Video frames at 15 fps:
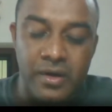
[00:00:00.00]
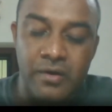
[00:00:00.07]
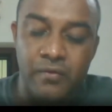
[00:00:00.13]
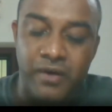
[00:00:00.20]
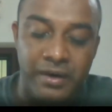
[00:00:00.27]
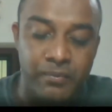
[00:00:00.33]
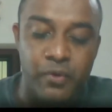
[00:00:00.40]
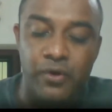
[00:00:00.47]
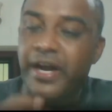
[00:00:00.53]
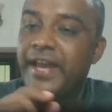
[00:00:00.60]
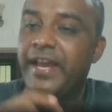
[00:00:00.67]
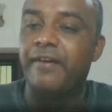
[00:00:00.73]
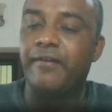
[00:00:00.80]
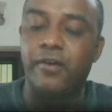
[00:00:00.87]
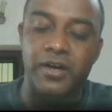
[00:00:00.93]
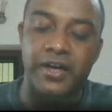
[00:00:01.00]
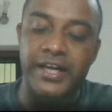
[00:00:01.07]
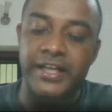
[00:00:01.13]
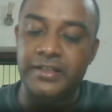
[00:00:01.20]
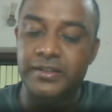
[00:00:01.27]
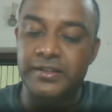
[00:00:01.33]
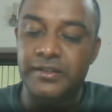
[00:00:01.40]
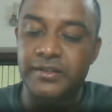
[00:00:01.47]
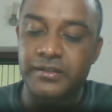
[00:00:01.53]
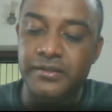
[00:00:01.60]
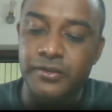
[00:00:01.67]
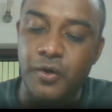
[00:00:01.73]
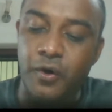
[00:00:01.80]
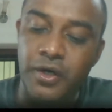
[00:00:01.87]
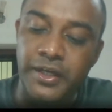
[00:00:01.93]
One book I have already
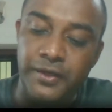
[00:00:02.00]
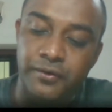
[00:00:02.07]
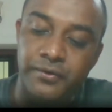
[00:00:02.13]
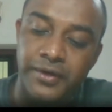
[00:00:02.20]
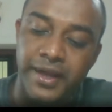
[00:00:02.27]
told you